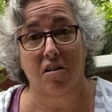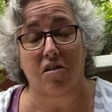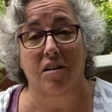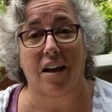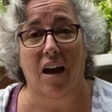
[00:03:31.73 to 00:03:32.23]

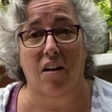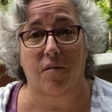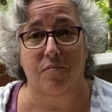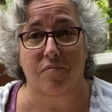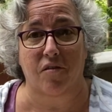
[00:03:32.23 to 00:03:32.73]
because I
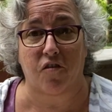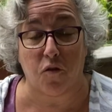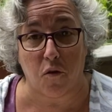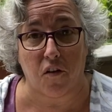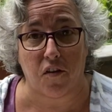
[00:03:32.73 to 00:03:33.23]
got
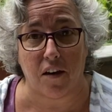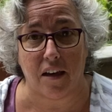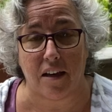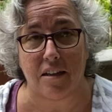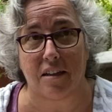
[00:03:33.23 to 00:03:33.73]
4
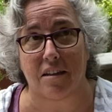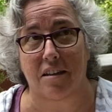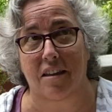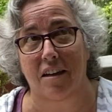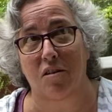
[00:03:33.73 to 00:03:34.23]
things and
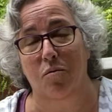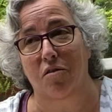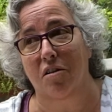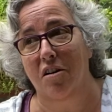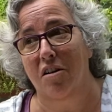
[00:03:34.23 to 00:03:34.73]
things
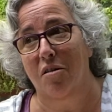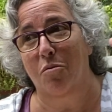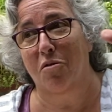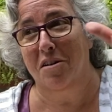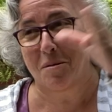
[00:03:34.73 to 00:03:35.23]
were
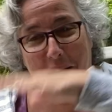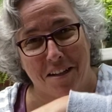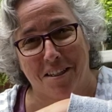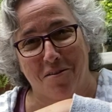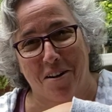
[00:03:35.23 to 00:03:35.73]
more
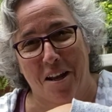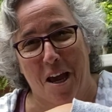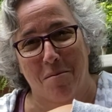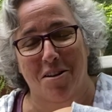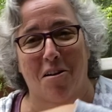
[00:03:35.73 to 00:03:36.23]
expensive on
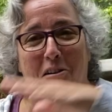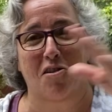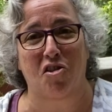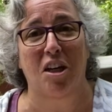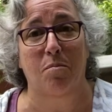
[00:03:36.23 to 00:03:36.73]
Amazon
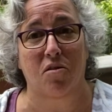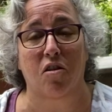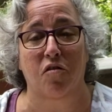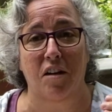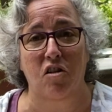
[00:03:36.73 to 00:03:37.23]
or cheaper.
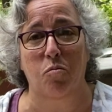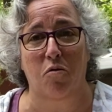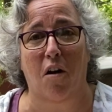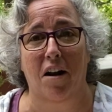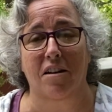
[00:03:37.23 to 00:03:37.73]
So for each
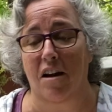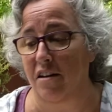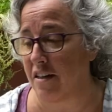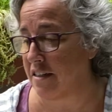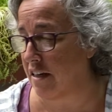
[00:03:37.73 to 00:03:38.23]
product, I'm
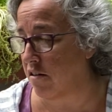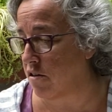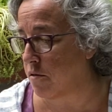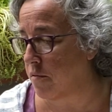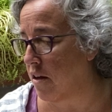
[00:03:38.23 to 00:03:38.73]
gonna tell
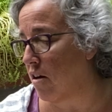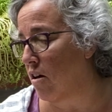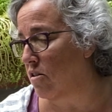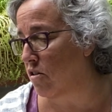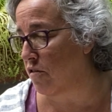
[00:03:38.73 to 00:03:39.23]
you.
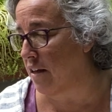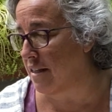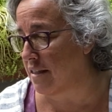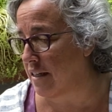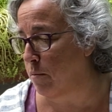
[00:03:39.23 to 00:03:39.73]
So for
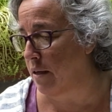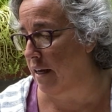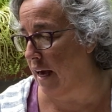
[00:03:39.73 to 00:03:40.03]
that seaweed